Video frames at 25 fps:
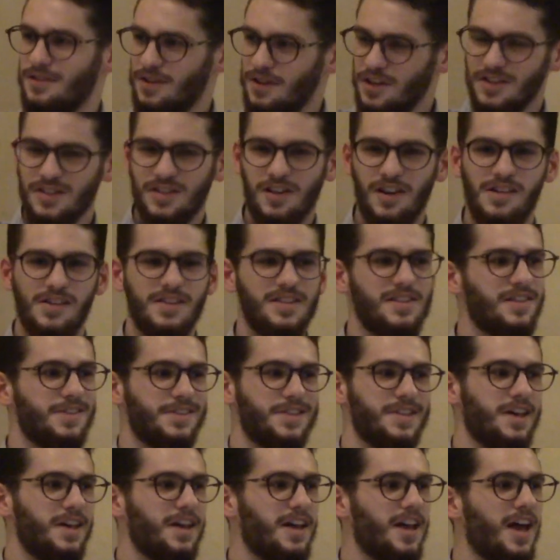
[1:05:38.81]
Hisqeel
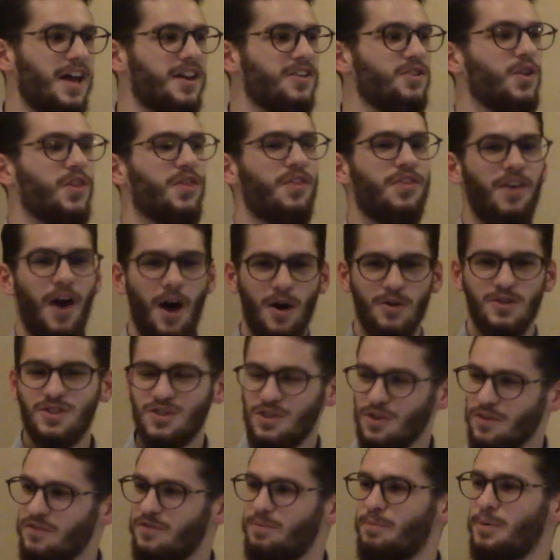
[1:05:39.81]
says that, and
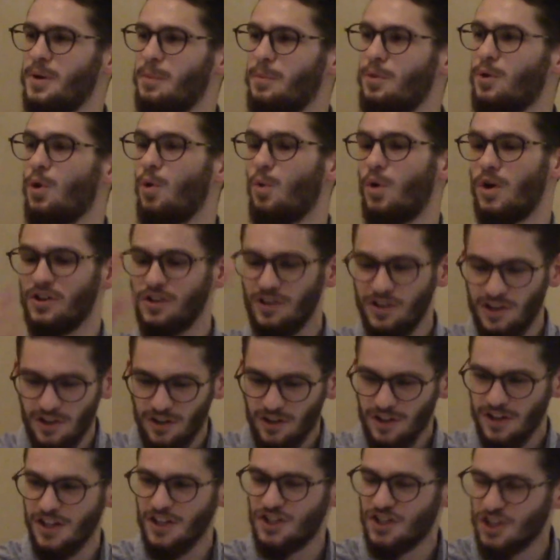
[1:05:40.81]
thousands of people who are
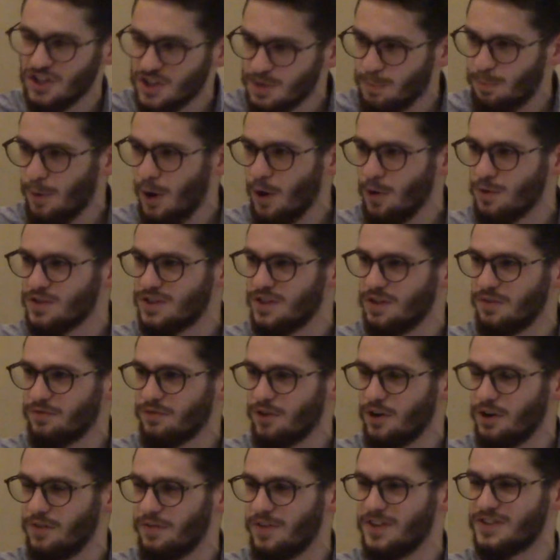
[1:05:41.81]
literally just bones in
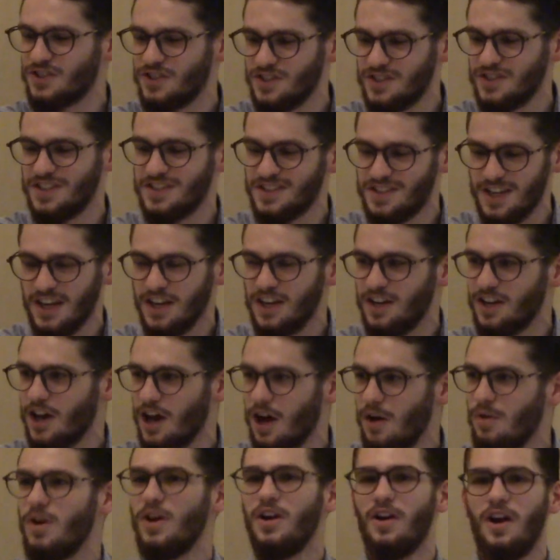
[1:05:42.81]
front of us just a second
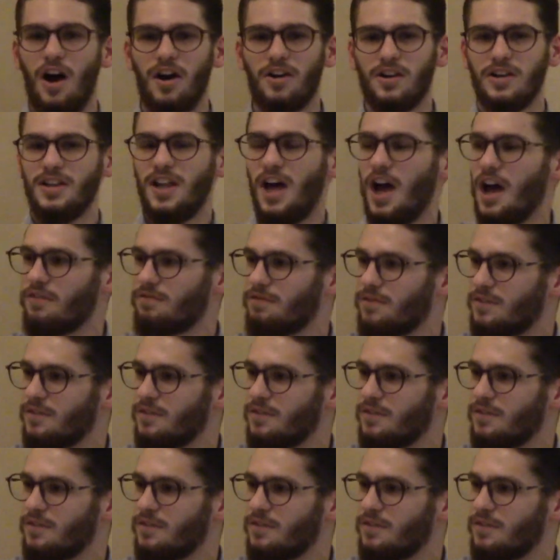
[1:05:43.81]
ago are alive.